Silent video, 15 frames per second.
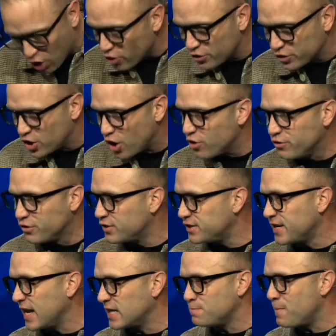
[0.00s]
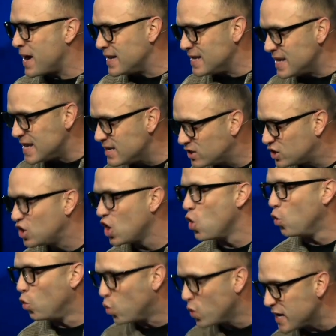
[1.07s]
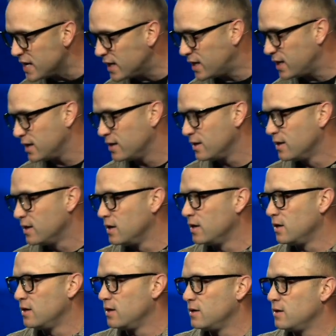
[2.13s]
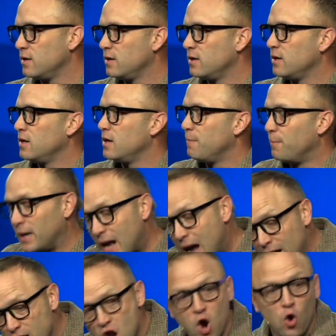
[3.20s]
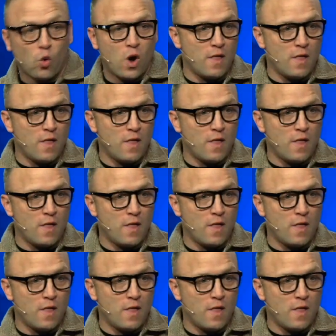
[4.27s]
gardener snakes, my knees go weak. But I know